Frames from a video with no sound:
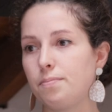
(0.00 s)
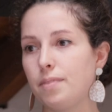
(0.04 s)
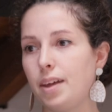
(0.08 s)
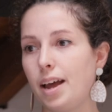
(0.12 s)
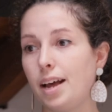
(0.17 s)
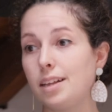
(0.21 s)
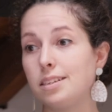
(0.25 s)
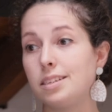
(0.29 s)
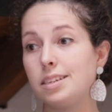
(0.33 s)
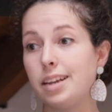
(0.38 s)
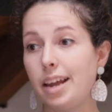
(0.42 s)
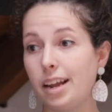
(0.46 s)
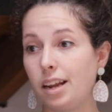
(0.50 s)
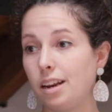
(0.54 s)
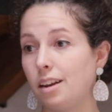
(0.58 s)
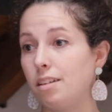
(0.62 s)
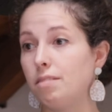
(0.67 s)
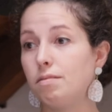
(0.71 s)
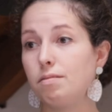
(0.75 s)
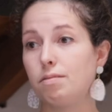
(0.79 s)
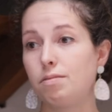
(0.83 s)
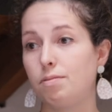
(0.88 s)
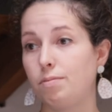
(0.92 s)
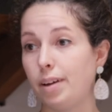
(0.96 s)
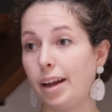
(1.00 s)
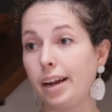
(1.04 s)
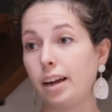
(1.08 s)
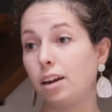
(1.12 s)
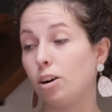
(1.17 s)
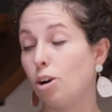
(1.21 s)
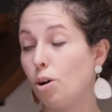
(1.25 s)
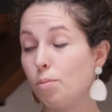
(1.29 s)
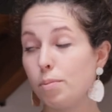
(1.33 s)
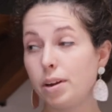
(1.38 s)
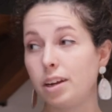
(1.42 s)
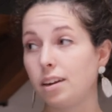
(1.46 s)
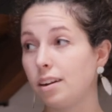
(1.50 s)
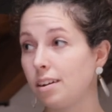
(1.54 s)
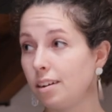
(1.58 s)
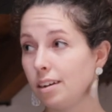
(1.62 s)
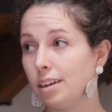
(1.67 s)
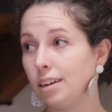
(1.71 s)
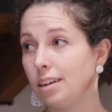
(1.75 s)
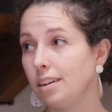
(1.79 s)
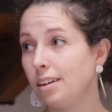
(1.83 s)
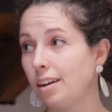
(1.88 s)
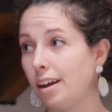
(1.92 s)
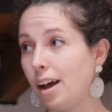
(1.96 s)
has negative economic
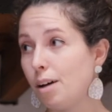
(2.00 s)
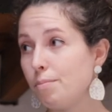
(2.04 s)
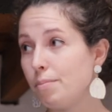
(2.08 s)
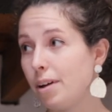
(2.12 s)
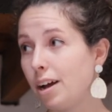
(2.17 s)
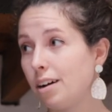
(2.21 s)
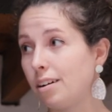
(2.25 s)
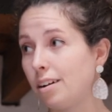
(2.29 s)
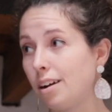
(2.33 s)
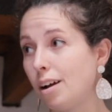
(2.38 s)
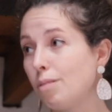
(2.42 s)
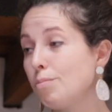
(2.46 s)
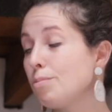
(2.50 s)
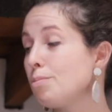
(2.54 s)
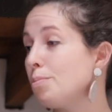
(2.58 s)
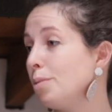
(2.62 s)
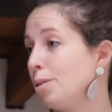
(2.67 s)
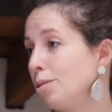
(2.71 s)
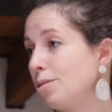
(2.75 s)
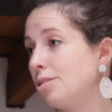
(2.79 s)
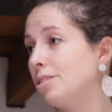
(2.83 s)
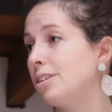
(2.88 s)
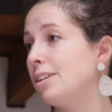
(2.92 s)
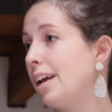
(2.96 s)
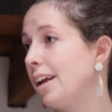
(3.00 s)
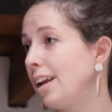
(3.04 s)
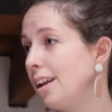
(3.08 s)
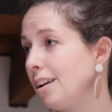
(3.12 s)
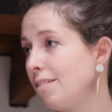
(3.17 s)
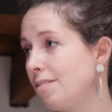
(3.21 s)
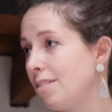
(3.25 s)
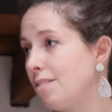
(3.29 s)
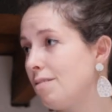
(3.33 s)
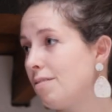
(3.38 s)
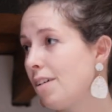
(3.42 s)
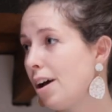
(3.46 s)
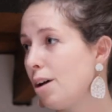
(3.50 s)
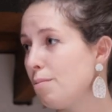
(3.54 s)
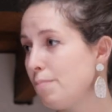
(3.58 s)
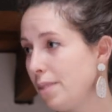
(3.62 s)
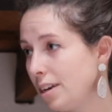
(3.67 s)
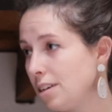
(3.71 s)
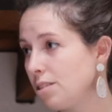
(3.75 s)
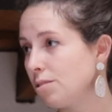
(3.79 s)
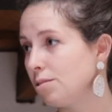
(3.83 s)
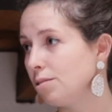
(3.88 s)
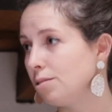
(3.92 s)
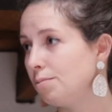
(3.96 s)
outcomes, but also negative
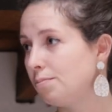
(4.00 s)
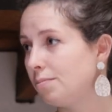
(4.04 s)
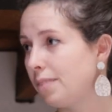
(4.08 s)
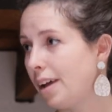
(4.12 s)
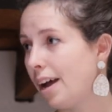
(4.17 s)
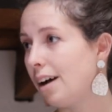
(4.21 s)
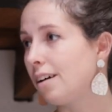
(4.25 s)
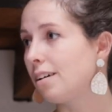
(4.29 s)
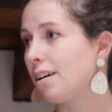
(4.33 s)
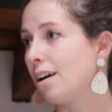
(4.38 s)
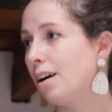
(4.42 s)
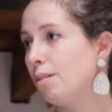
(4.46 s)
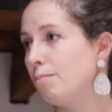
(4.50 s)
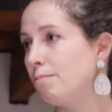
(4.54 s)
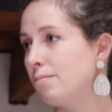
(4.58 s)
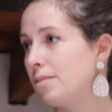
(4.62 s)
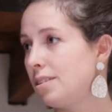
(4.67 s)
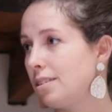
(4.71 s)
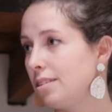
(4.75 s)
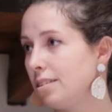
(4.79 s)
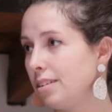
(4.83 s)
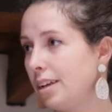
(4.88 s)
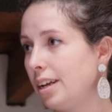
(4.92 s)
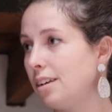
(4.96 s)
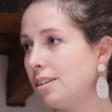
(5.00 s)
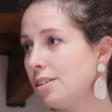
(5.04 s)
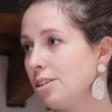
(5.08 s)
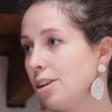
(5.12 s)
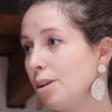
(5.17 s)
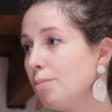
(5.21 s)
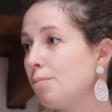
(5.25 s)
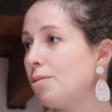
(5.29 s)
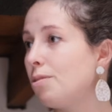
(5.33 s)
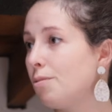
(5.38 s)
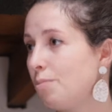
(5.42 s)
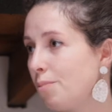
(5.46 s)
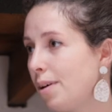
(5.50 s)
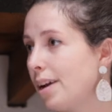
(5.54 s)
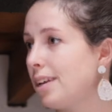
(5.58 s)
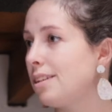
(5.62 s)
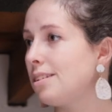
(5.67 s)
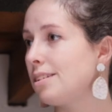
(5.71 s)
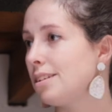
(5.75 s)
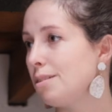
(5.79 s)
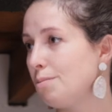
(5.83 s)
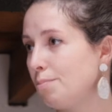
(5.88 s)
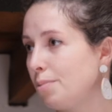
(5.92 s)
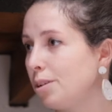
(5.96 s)
environmental outcomes in terms of
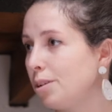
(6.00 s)
waste and